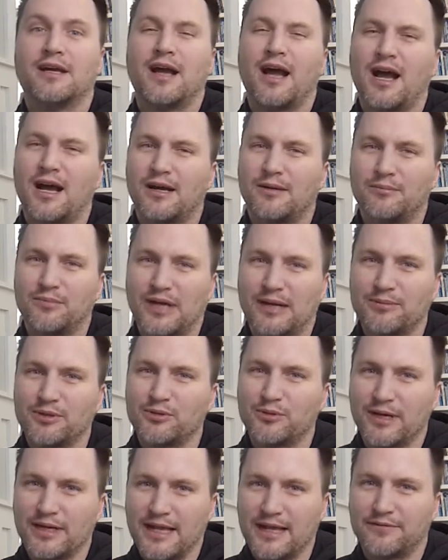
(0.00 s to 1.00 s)
probably
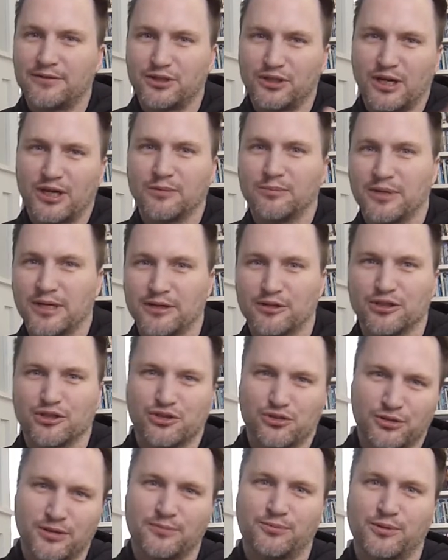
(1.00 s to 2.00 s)
right after our
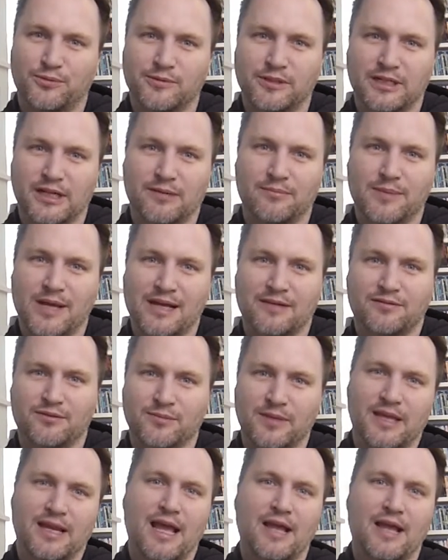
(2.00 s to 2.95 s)
Paris trip when we come back from that.